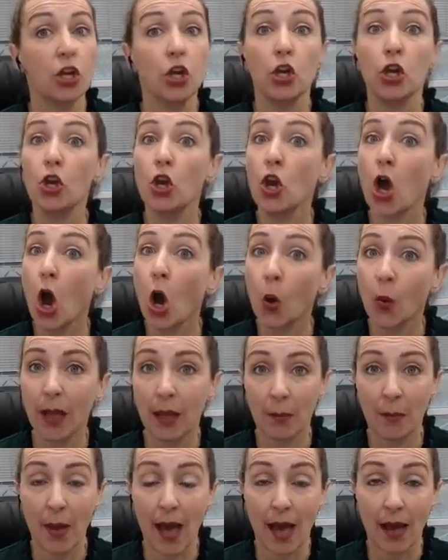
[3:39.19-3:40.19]
no
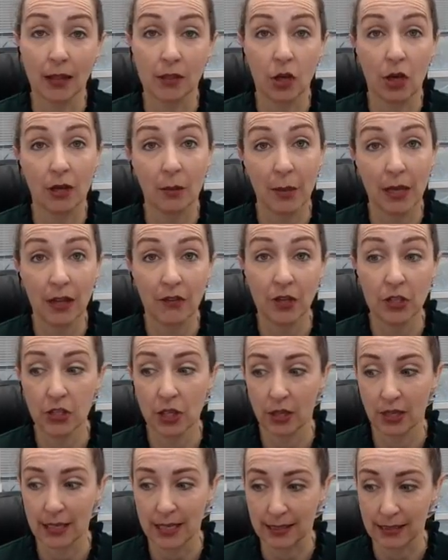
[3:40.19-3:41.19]
impact on
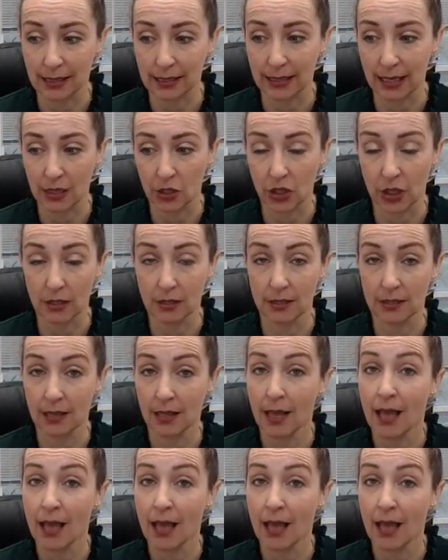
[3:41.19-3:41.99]
beneficiary designations.